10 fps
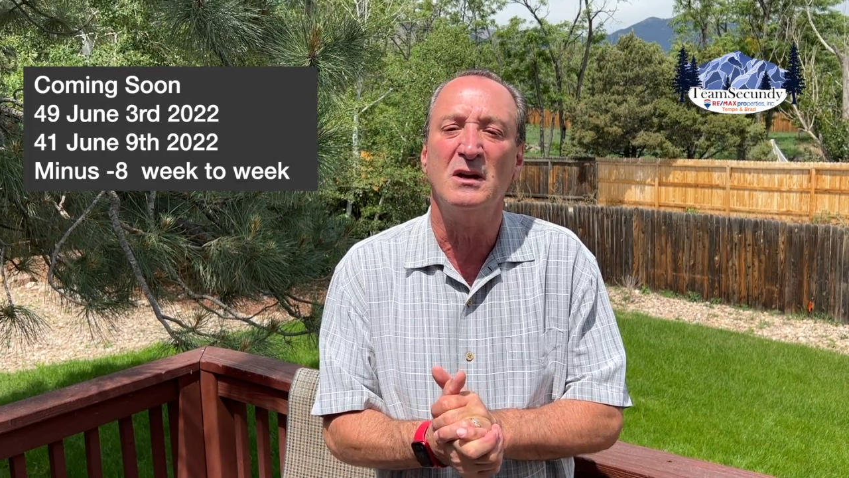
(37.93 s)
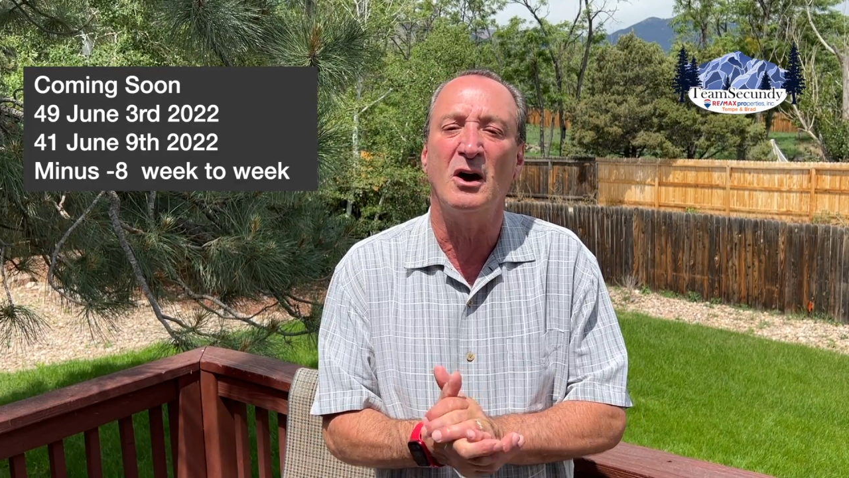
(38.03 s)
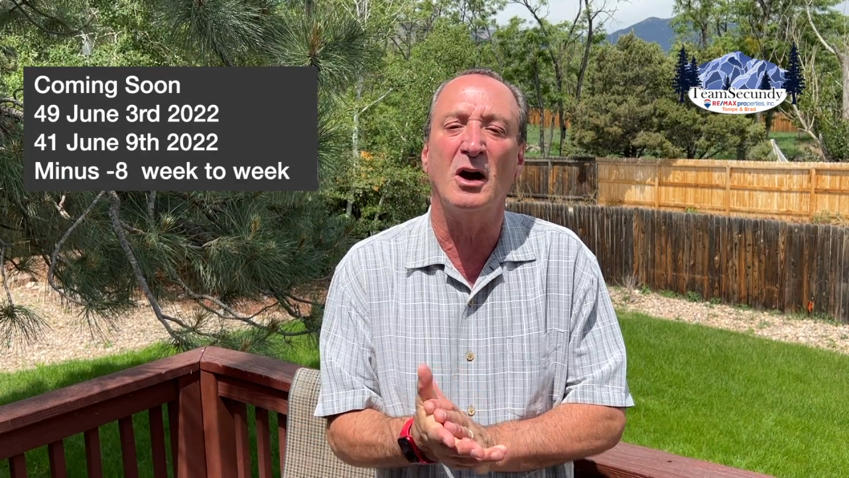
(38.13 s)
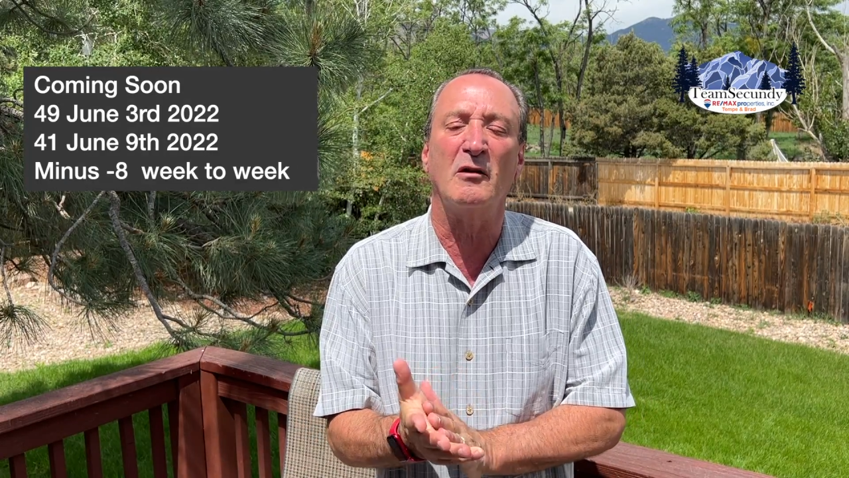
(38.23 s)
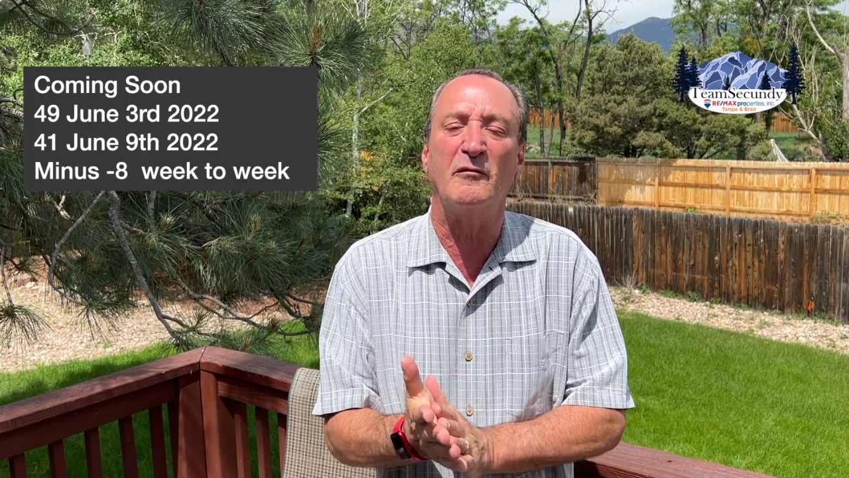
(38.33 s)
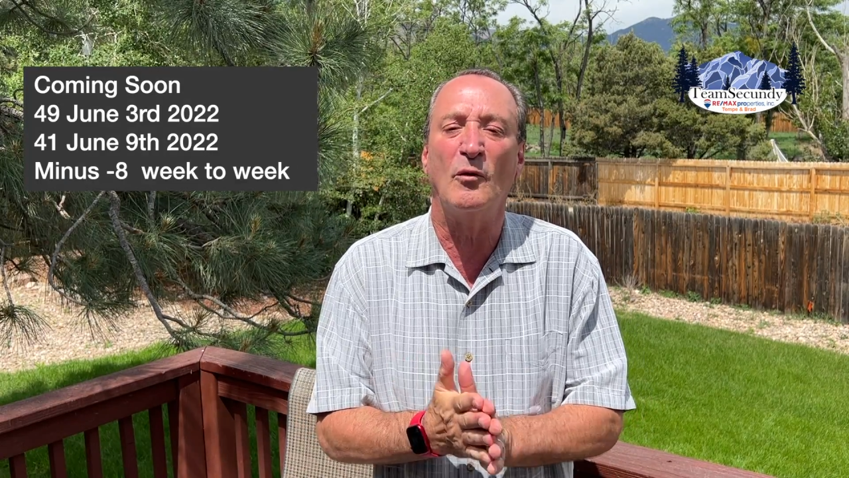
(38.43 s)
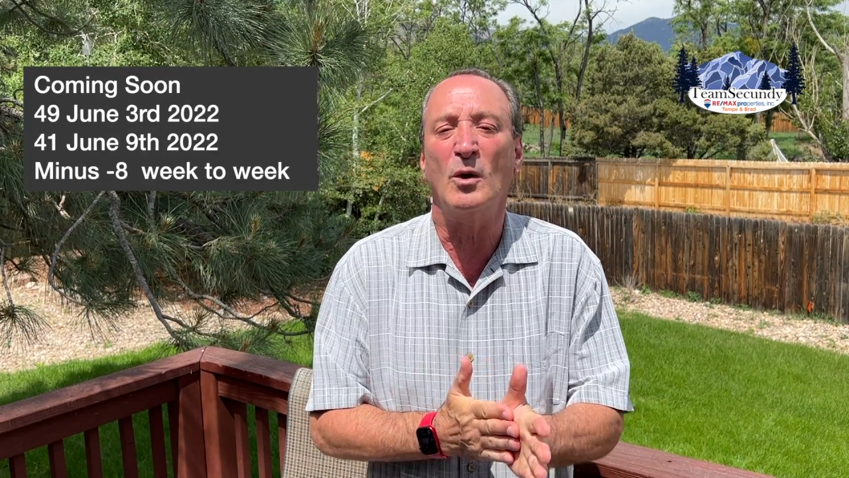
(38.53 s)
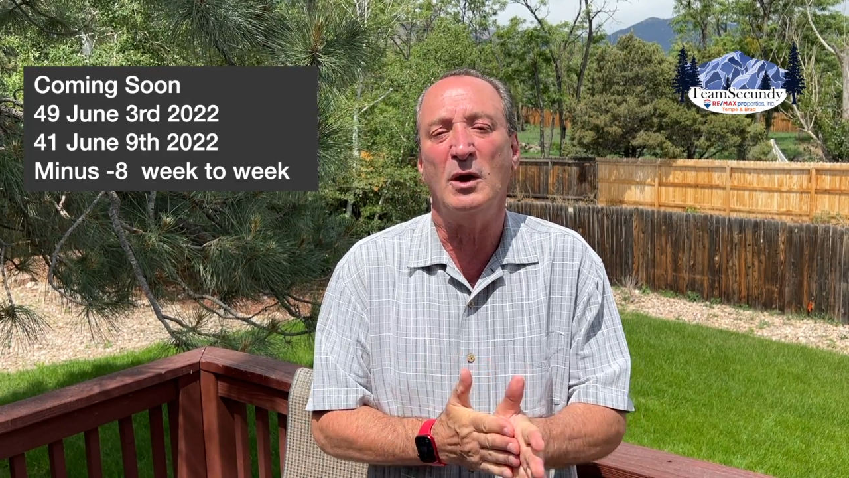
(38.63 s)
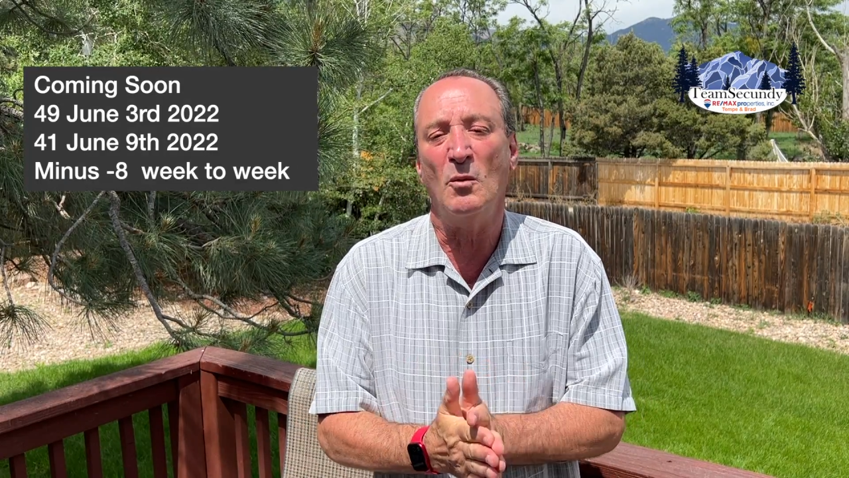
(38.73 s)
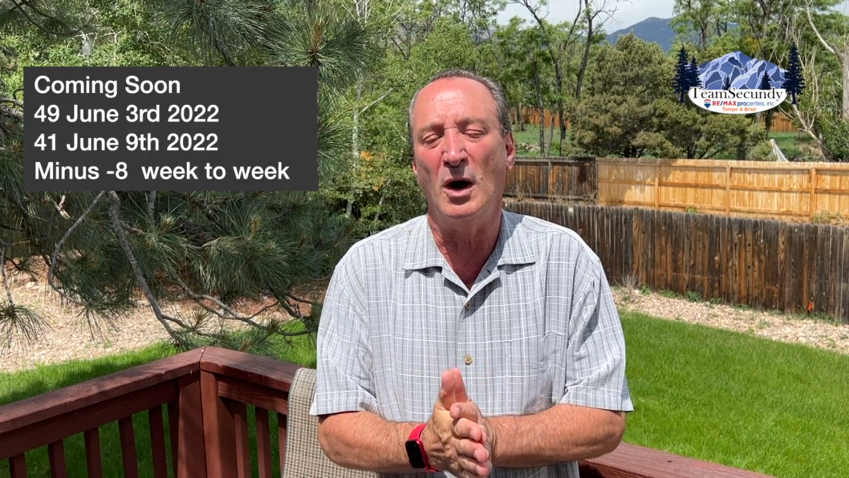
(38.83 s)
are at
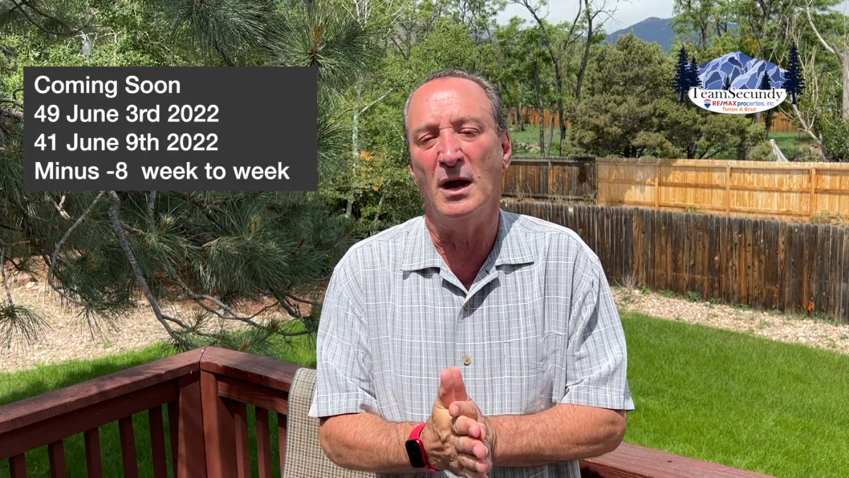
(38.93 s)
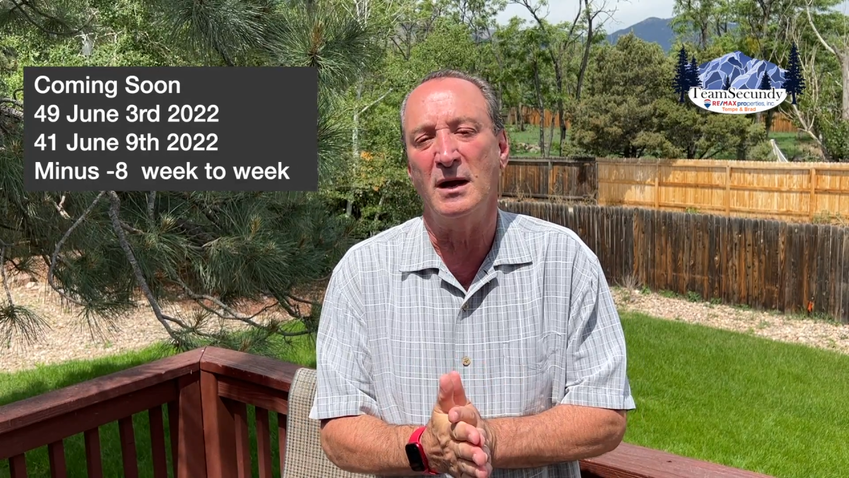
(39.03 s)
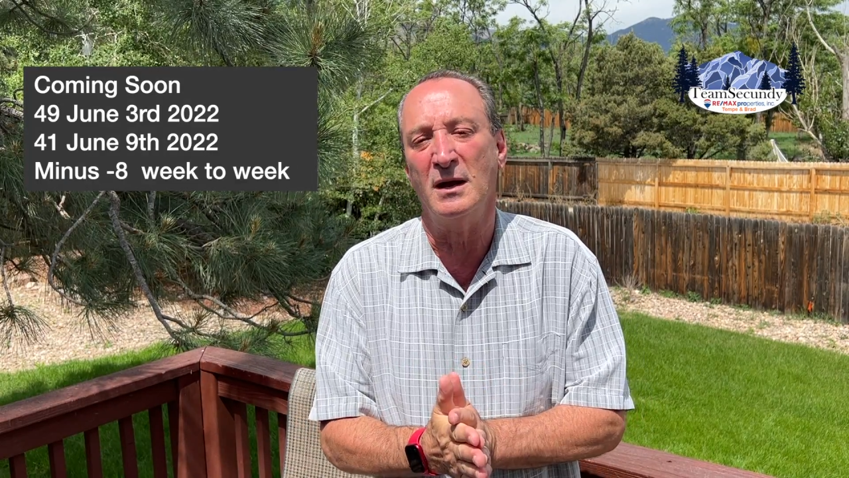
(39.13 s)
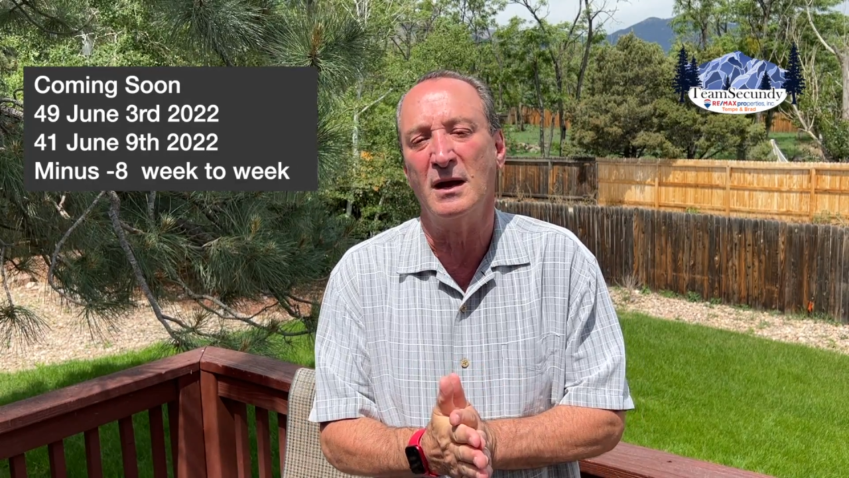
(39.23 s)
forty-one.